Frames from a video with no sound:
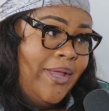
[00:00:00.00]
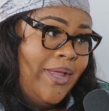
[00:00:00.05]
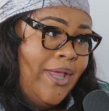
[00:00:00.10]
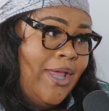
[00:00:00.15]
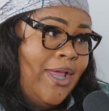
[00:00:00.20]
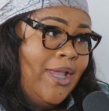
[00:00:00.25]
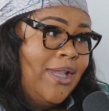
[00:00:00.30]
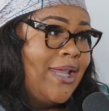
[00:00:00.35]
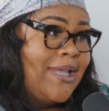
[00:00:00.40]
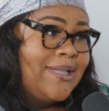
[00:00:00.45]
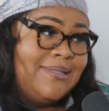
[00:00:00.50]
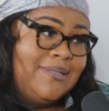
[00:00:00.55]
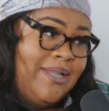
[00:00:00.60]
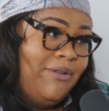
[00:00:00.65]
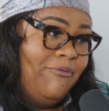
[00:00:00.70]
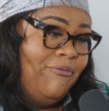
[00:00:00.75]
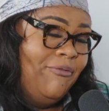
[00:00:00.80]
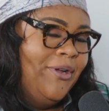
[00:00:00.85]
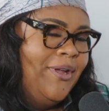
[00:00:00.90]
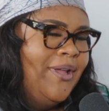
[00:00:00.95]
Cook? That's
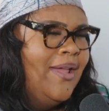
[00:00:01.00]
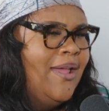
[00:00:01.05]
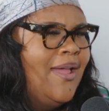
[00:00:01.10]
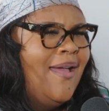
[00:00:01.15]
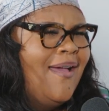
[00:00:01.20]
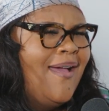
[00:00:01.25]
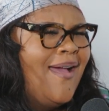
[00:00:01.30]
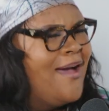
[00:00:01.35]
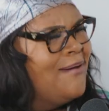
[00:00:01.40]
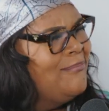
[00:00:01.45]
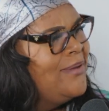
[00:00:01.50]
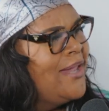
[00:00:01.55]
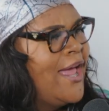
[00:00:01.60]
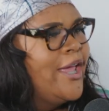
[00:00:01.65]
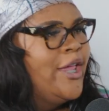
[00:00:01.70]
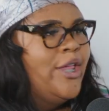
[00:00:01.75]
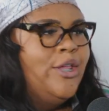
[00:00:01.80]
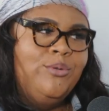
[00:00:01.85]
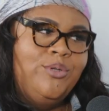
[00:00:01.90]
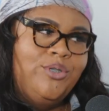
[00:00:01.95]
different. I'm
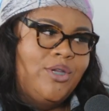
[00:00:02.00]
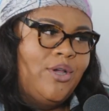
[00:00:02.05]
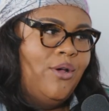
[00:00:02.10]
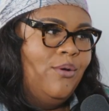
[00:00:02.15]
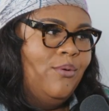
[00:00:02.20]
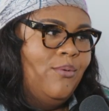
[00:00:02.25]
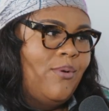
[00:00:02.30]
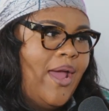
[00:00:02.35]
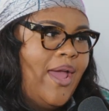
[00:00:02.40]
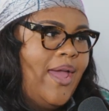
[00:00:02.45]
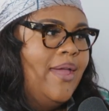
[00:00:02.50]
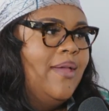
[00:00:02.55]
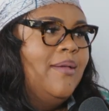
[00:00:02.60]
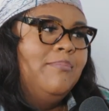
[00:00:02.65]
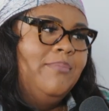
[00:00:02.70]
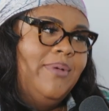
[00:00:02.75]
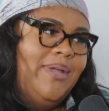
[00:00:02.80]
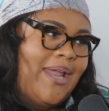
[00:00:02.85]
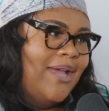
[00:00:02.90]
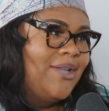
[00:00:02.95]
like, you sure right,
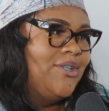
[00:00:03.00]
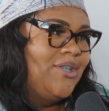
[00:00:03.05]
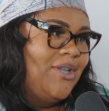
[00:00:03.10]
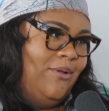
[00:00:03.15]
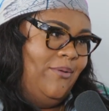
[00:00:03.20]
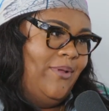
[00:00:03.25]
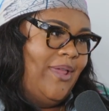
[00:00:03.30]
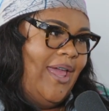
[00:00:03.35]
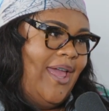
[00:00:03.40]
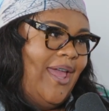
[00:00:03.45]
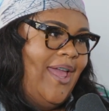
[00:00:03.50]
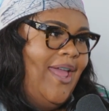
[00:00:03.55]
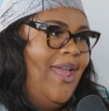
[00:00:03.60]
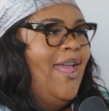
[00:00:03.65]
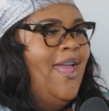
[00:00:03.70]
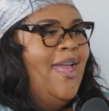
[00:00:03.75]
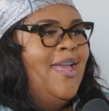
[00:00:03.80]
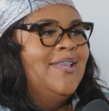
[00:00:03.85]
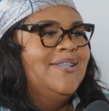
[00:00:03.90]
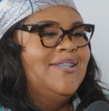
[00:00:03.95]
but I sure can.
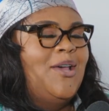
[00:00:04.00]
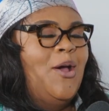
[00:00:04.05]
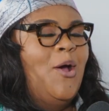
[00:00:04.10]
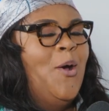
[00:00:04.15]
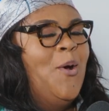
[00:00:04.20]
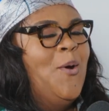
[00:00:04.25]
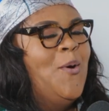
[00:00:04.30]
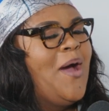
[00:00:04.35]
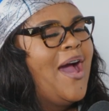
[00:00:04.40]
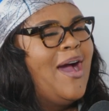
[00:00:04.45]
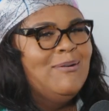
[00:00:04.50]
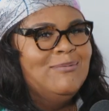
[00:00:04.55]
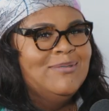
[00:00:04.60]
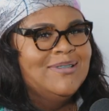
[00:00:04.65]
So I was